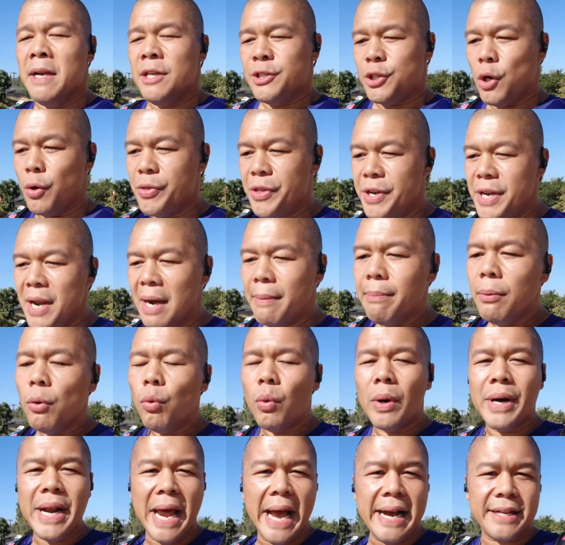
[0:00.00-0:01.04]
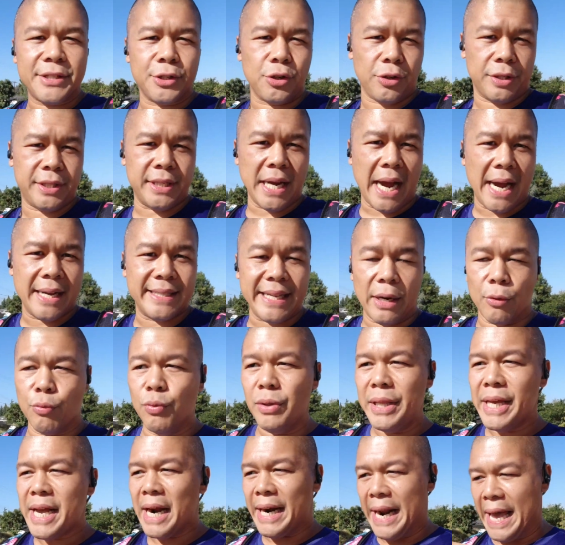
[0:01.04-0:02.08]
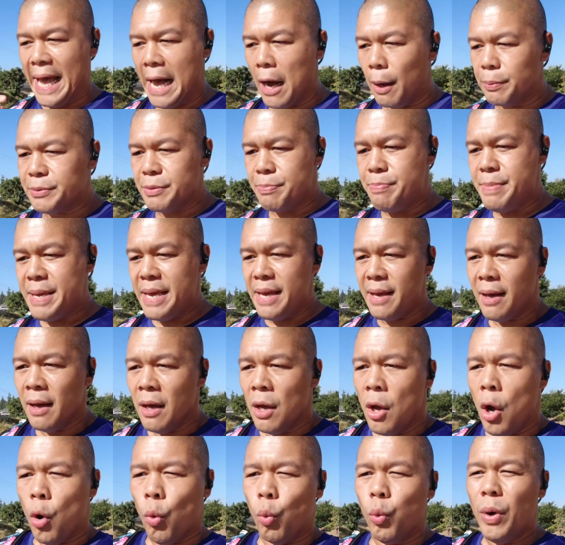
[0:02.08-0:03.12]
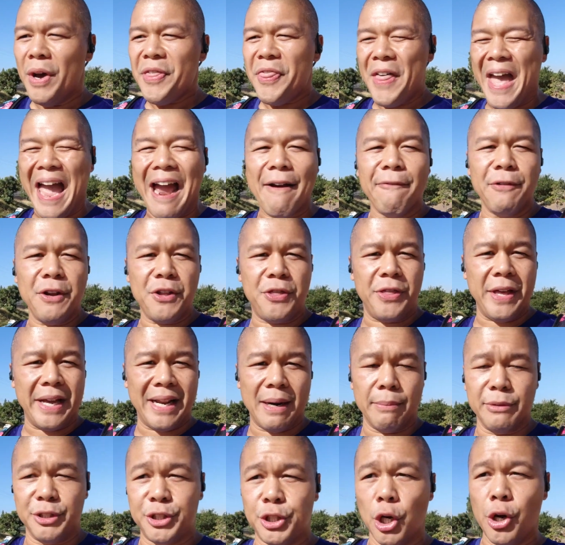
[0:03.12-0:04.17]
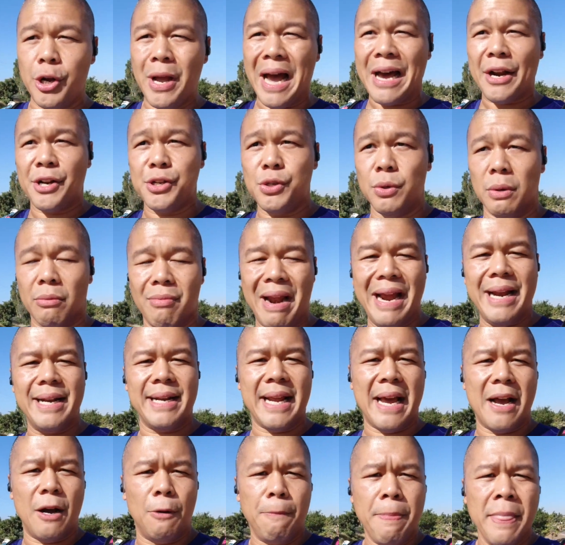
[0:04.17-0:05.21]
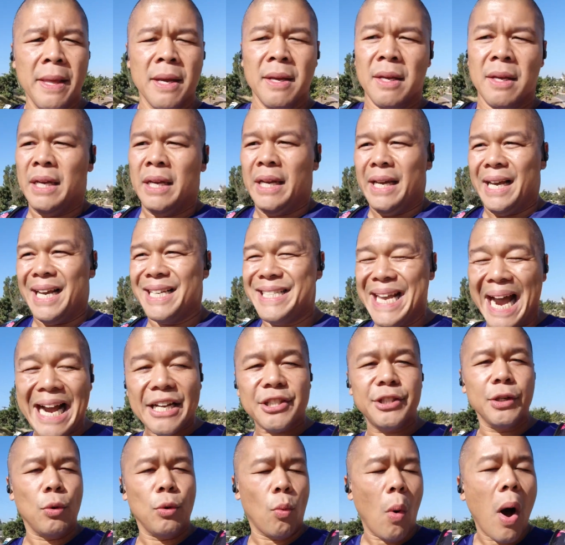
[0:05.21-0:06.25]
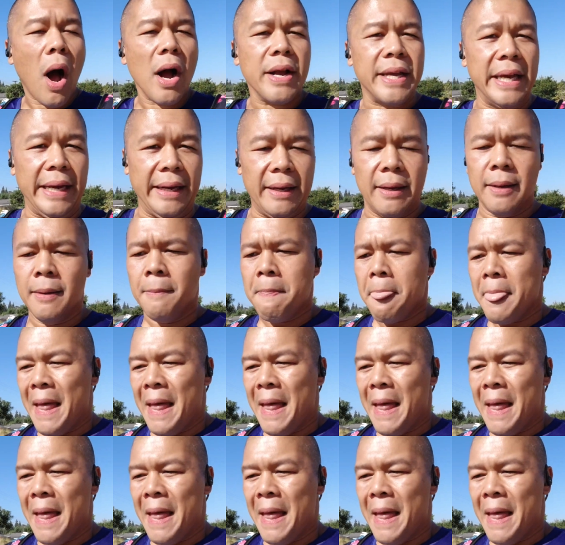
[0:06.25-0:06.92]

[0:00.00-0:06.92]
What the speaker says: So the number one exercise that really kind of helped me with everything, and I'm gonna show you how to do it right now, is actually walking.